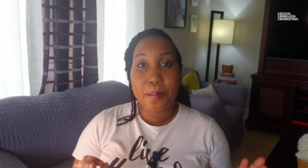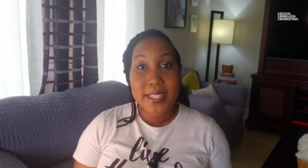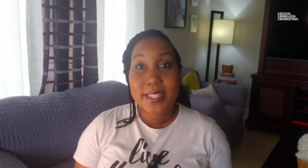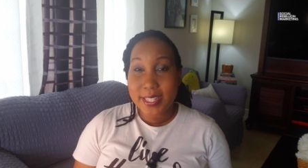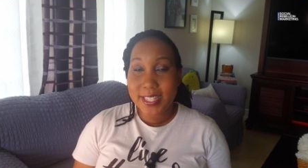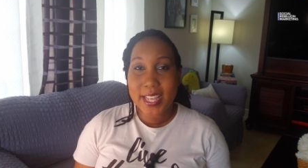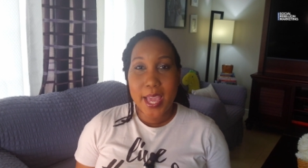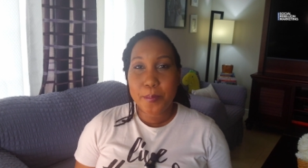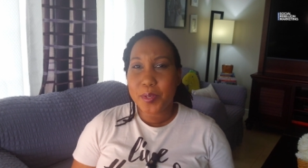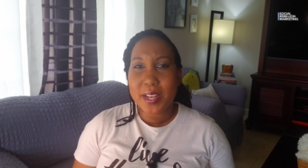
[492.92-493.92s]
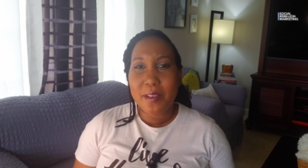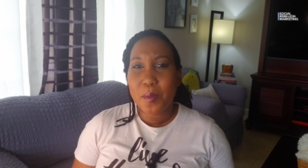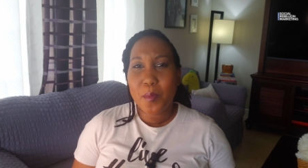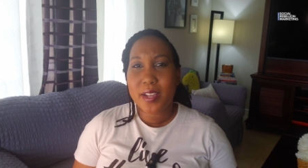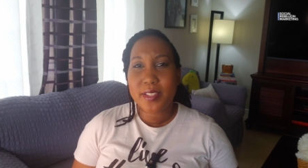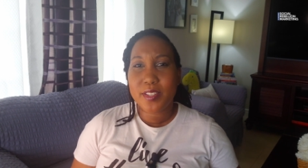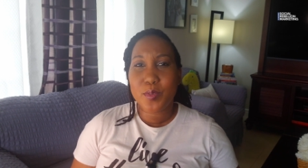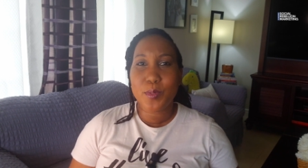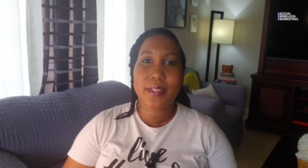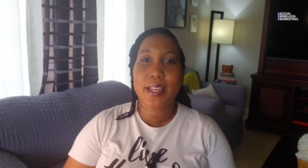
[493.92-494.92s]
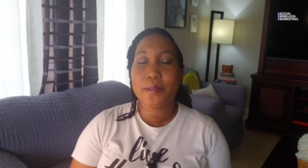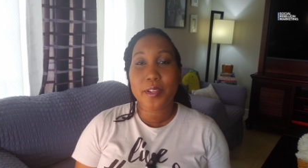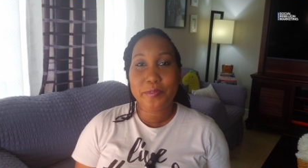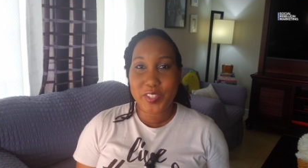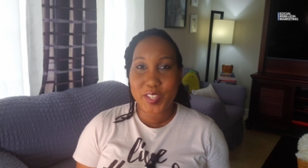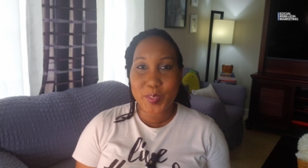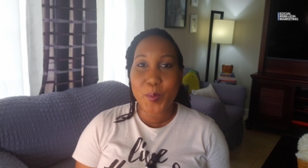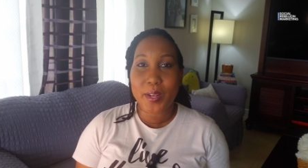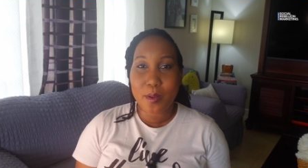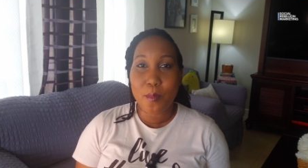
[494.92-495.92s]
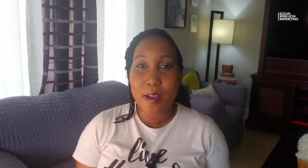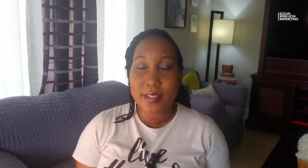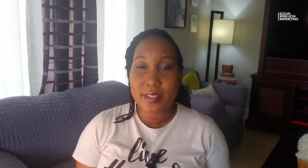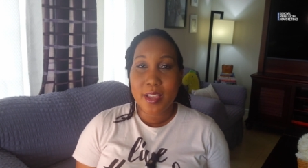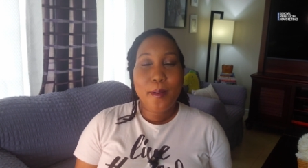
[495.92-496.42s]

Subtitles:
bits at a time. You'd never want to do several features all at once.